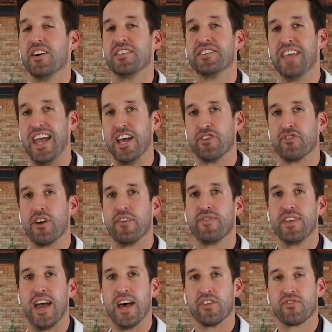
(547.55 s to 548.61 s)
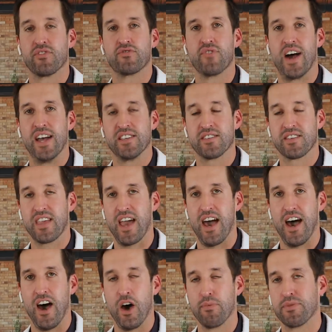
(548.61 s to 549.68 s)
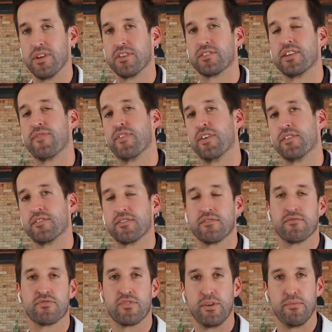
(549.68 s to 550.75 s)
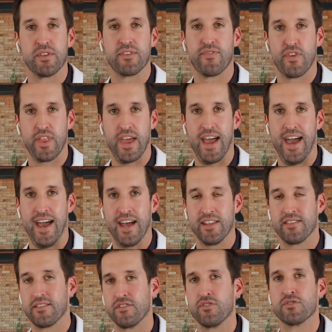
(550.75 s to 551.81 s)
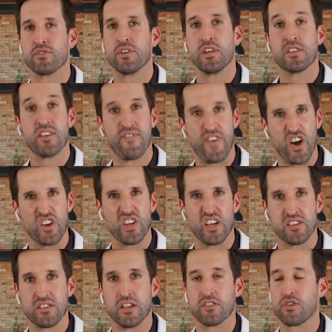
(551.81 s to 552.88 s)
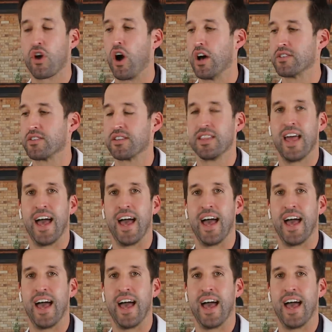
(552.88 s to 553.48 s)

dandruff, yes, dry scalp, there's different treatments for that. Usually it's a fungus that's causing